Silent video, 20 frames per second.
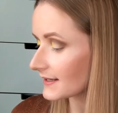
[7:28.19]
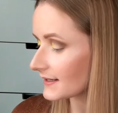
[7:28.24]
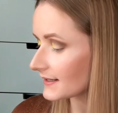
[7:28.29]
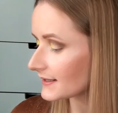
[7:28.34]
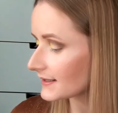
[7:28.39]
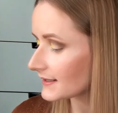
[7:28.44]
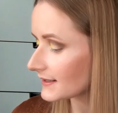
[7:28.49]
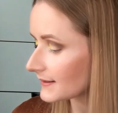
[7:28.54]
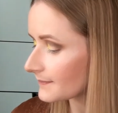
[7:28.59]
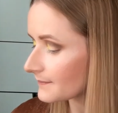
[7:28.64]

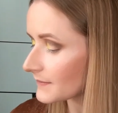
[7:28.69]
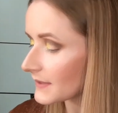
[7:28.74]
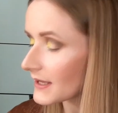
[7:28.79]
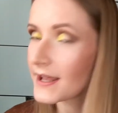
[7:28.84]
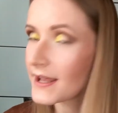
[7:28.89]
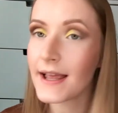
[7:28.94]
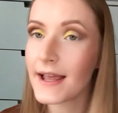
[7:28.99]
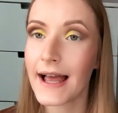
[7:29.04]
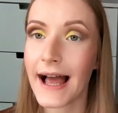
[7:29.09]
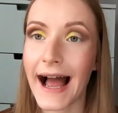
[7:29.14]

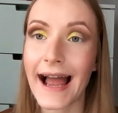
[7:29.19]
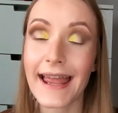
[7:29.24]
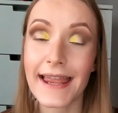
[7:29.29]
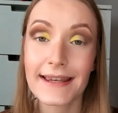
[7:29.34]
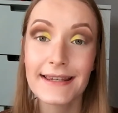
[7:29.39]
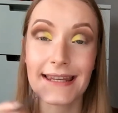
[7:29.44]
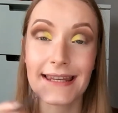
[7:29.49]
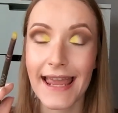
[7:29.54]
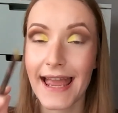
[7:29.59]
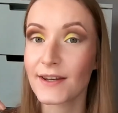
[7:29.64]
I
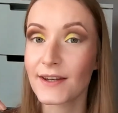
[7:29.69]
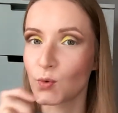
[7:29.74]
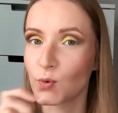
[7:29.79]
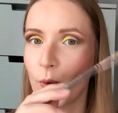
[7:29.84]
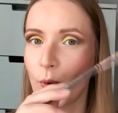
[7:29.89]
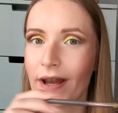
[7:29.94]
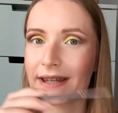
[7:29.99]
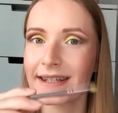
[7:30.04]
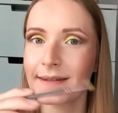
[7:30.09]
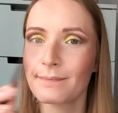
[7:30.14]
in the end
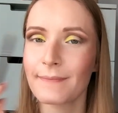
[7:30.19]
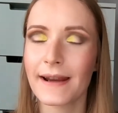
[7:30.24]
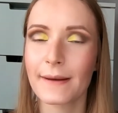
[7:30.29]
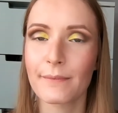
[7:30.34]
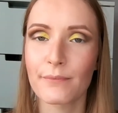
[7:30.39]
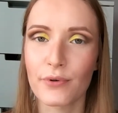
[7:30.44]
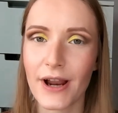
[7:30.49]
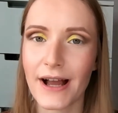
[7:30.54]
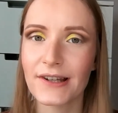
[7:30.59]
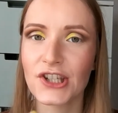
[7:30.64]
wetted my
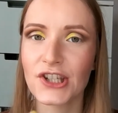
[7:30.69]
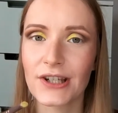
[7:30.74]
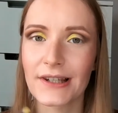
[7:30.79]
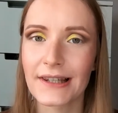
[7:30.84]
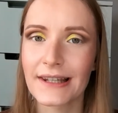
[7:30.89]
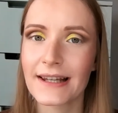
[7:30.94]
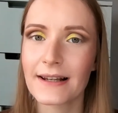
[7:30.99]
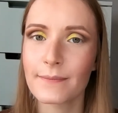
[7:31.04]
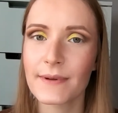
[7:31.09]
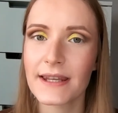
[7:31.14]
brush a
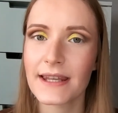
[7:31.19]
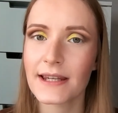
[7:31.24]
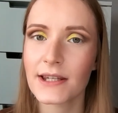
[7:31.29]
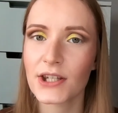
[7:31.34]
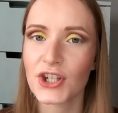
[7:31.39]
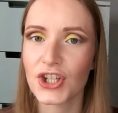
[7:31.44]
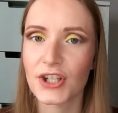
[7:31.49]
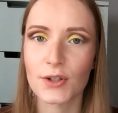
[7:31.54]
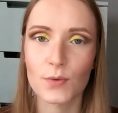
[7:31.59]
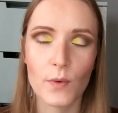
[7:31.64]
little
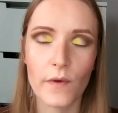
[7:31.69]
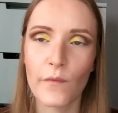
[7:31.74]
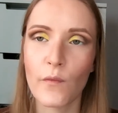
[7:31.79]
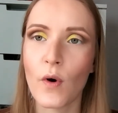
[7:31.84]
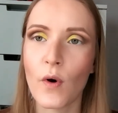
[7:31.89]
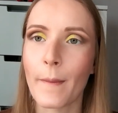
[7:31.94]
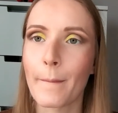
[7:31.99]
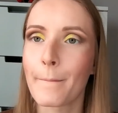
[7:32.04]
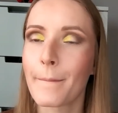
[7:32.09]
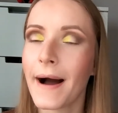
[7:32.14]
bit, just with
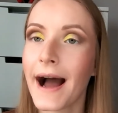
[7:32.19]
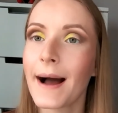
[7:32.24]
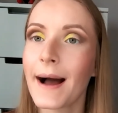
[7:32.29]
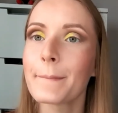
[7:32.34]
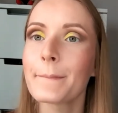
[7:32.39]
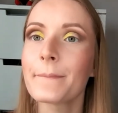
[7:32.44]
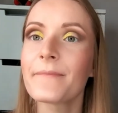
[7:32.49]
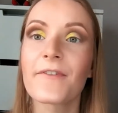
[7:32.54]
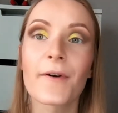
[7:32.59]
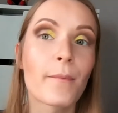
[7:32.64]
one
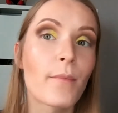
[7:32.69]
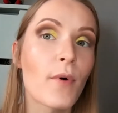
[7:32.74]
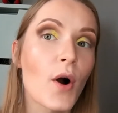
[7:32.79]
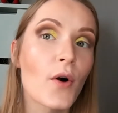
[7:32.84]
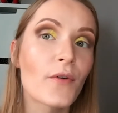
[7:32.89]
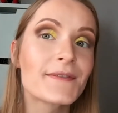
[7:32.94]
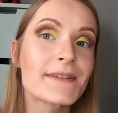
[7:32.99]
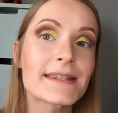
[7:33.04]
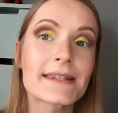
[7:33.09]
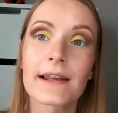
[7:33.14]
pump for
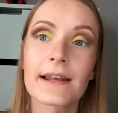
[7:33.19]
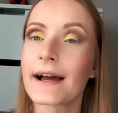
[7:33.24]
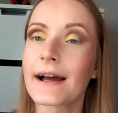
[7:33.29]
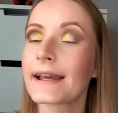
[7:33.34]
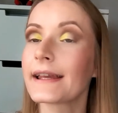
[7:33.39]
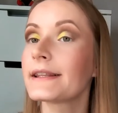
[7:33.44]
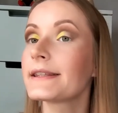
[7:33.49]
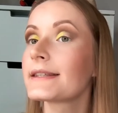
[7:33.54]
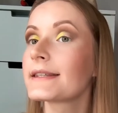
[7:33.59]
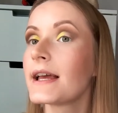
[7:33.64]
both
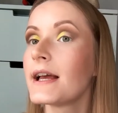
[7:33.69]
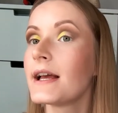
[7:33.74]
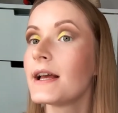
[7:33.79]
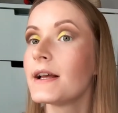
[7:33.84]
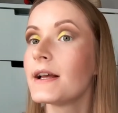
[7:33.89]
sides.